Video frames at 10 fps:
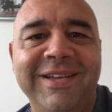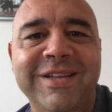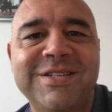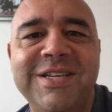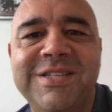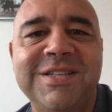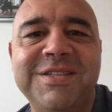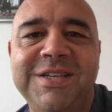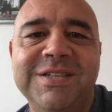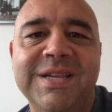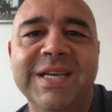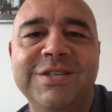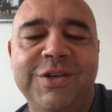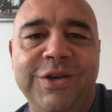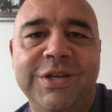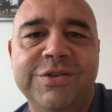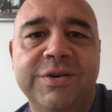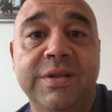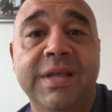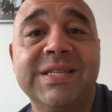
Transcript: consistency is an executing strength.